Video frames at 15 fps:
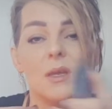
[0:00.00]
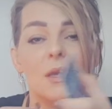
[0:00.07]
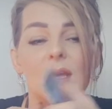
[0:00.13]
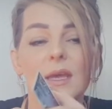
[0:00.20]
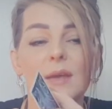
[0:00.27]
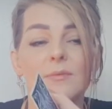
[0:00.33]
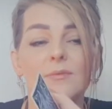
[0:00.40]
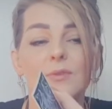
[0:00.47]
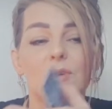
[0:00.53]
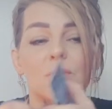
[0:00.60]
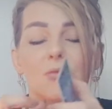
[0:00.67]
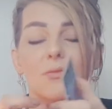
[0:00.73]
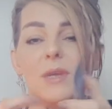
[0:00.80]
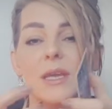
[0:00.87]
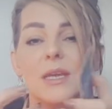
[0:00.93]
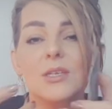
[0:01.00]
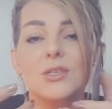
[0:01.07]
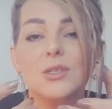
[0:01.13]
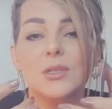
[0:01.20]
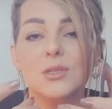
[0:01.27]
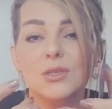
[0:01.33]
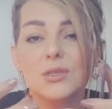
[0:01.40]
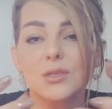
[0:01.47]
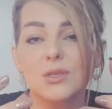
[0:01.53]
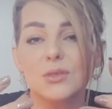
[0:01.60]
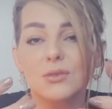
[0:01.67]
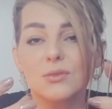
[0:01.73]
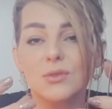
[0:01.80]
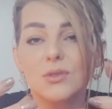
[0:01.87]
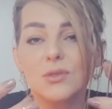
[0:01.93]
um, for creation
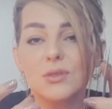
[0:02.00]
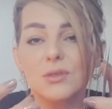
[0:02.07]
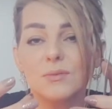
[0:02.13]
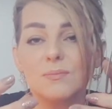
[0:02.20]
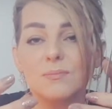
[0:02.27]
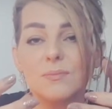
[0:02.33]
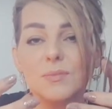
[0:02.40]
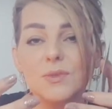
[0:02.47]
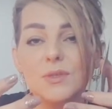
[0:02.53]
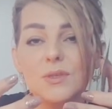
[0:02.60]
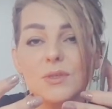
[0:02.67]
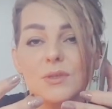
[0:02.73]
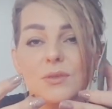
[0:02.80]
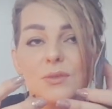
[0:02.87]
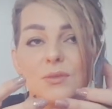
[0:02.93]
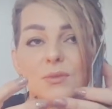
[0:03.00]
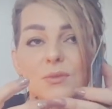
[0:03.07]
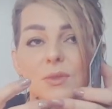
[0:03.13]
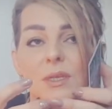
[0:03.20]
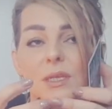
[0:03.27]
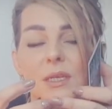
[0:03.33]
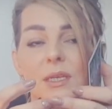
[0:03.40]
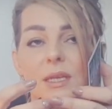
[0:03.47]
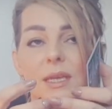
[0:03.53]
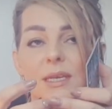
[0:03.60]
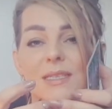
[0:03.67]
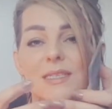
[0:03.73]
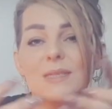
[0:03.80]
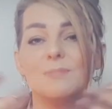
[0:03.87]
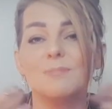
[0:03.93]
to, to, to
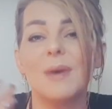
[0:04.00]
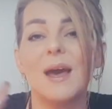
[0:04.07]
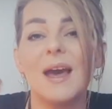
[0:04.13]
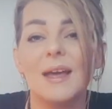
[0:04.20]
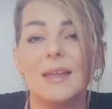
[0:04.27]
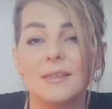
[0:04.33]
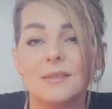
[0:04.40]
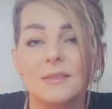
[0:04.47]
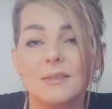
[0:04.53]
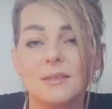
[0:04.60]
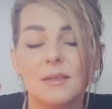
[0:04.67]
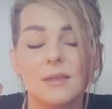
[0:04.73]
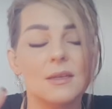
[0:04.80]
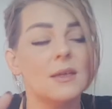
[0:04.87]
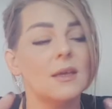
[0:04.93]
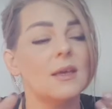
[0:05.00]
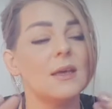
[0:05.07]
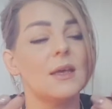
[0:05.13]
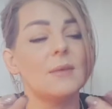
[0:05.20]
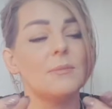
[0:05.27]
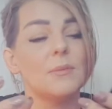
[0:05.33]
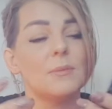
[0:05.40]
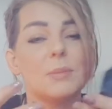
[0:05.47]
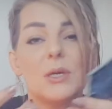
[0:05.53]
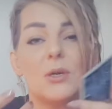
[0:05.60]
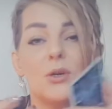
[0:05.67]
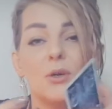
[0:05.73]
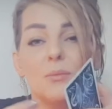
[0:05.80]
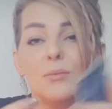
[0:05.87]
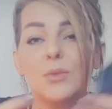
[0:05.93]
expand, um,
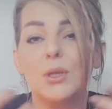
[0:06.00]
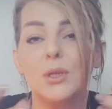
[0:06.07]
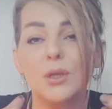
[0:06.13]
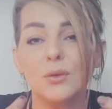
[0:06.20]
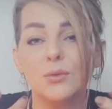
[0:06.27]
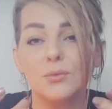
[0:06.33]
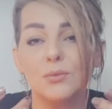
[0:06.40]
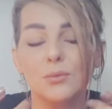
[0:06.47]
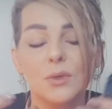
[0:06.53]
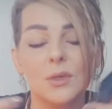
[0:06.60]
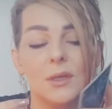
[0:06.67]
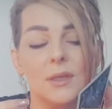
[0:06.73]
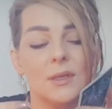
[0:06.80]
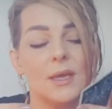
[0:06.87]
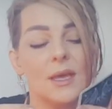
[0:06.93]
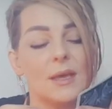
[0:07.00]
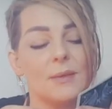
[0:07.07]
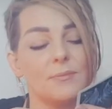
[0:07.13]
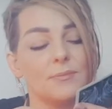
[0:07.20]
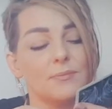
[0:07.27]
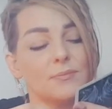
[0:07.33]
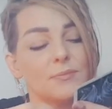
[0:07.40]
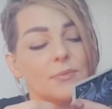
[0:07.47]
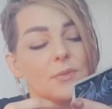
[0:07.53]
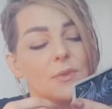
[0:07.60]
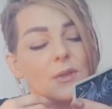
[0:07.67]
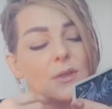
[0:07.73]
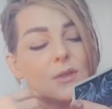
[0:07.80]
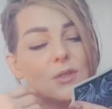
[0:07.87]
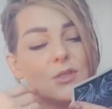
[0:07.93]
become new. Um,
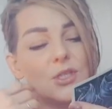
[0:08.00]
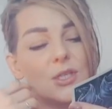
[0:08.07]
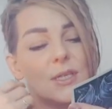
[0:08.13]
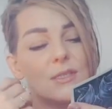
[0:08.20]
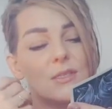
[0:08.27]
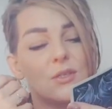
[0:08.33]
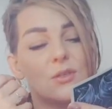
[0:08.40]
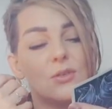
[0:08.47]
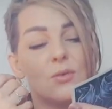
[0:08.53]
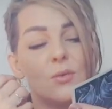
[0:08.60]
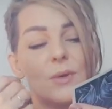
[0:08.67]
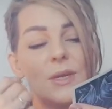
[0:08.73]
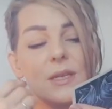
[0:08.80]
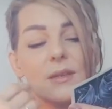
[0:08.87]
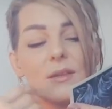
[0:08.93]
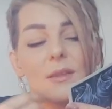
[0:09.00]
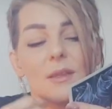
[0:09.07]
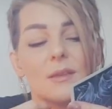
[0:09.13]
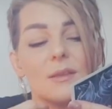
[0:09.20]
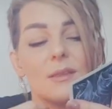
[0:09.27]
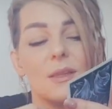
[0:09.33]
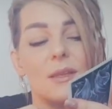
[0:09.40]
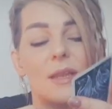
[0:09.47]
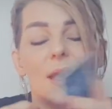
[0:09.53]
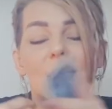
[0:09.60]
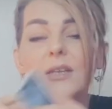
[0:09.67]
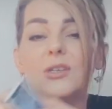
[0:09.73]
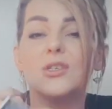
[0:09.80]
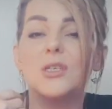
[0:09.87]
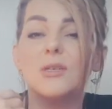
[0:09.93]
she has the knowing that that
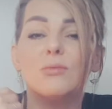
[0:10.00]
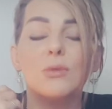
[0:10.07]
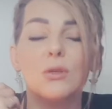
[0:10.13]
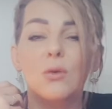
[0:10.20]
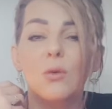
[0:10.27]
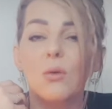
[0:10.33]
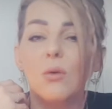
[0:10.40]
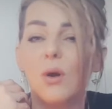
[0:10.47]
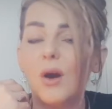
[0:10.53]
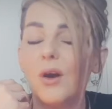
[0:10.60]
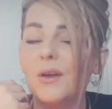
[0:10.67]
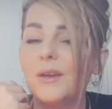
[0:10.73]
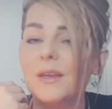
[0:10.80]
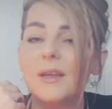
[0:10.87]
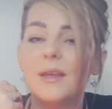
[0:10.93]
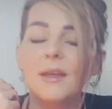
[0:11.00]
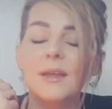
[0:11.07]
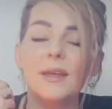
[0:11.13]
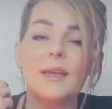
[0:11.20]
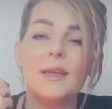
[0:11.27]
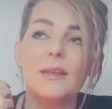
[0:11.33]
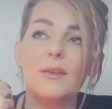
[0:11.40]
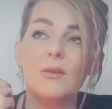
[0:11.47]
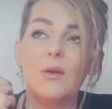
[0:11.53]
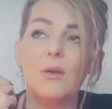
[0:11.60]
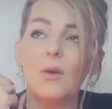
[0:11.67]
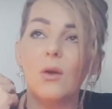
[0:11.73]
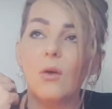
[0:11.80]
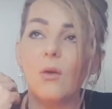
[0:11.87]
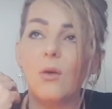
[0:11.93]
energy will go on in
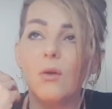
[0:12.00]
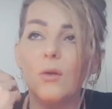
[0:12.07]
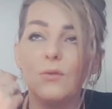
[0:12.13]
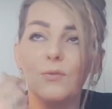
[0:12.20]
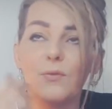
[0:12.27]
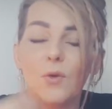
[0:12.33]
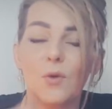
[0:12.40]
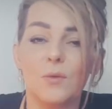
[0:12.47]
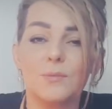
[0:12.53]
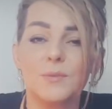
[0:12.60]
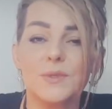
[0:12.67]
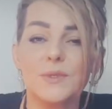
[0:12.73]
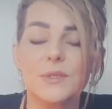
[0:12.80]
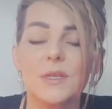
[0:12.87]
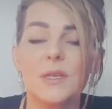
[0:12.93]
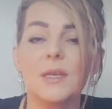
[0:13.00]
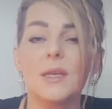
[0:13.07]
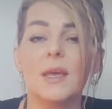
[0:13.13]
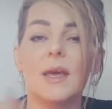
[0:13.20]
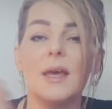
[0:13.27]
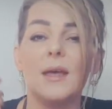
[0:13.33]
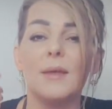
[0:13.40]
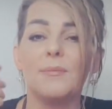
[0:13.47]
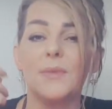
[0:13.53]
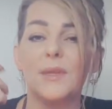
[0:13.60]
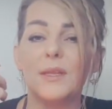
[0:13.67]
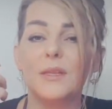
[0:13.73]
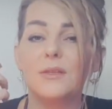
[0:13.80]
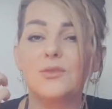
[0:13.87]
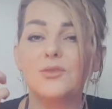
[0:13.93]
all forms um,
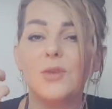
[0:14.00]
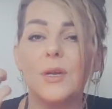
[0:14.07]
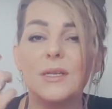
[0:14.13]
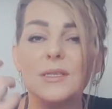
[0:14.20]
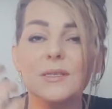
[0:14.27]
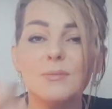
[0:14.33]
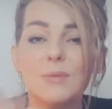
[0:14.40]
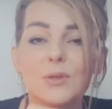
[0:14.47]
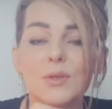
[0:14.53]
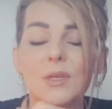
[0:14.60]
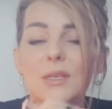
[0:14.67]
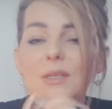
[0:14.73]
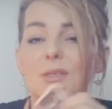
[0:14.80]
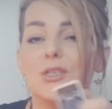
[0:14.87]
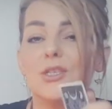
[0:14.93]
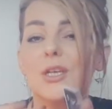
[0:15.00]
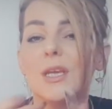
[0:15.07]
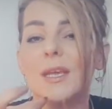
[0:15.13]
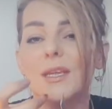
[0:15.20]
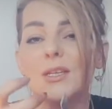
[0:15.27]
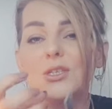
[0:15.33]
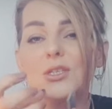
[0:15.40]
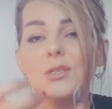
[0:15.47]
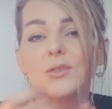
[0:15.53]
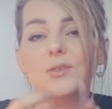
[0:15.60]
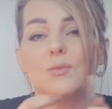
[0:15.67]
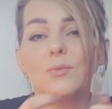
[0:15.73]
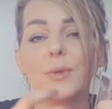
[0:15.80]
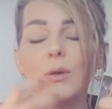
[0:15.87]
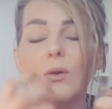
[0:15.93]
it'll transmute, it'll change.
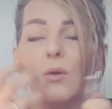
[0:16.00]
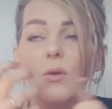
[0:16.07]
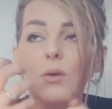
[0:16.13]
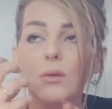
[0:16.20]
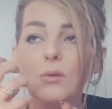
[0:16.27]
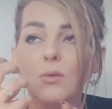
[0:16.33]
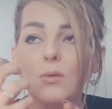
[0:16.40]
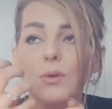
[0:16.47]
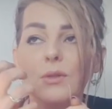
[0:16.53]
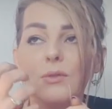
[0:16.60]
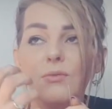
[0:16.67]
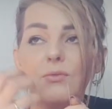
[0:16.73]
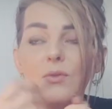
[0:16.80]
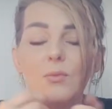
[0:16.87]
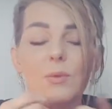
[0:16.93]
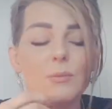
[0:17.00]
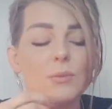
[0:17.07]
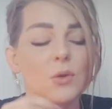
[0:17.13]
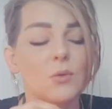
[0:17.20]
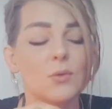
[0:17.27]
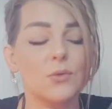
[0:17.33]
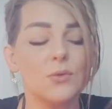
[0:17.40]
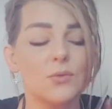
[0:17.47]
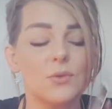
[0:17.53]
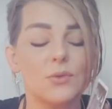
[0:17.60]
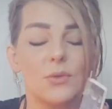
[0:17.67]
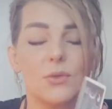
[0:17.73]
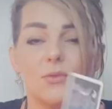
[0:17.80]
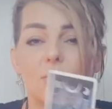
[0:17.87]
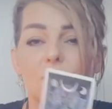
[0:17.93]
So we're all going through, when we go
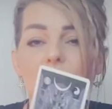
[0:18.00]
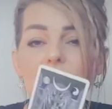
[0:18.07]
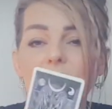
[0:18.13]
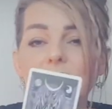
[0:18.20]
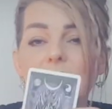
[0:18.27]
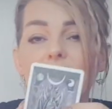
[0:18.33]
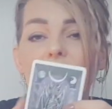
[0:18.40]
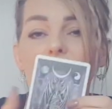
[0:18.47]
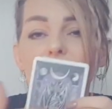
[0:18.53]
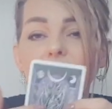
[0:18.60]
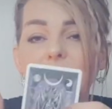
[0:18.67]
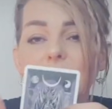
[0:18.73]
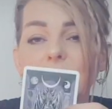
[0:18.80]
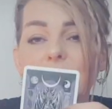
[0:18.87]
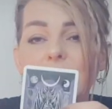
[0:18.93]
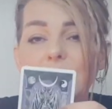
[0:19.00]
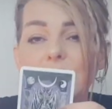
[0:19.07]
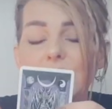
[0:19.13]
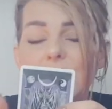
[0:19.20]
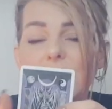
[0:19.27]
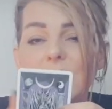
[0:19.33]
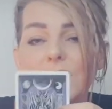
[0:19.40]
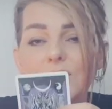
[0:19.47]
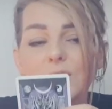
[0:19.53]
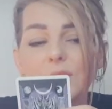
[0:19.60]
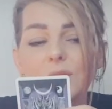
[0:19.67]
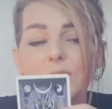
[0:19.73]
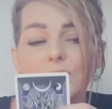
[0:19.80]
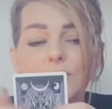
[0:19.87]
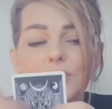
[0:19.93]
through through these levels of
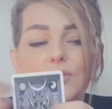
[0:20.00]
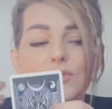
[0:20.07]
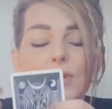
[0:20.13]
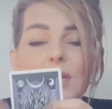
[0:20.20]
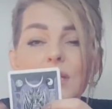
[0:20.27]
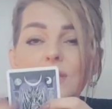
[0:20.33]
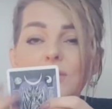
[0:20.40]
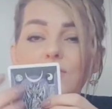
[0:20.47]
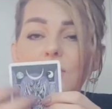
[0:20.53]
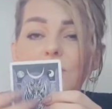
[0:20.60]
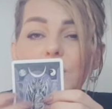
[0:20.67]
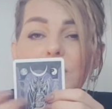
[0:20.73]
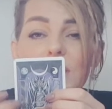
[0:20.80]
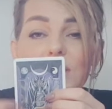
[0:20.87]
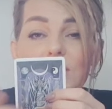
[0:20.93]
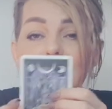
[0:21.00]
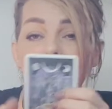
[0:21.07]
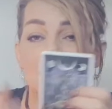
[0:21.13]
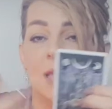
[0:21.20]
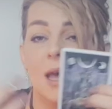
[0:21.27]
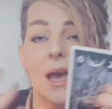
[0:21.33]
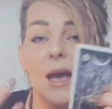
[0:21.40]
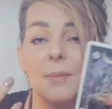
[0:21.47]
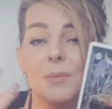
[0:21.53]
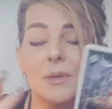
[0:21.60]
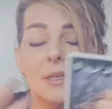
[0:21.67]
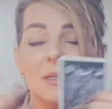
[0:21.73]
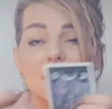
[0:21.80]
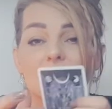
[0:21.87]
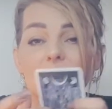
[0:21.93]
initiation, you know, the trials, tribulations, the
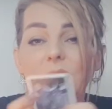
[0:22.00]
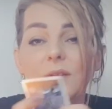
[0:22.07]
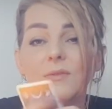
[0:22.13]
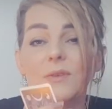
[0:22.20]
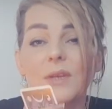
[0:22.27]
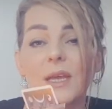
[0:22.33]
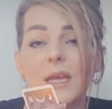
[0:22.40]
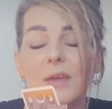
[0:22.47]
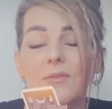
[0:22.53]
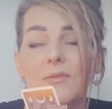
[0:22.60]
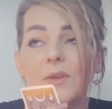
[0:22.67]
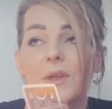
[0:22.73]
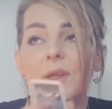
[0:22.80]
happiness of life,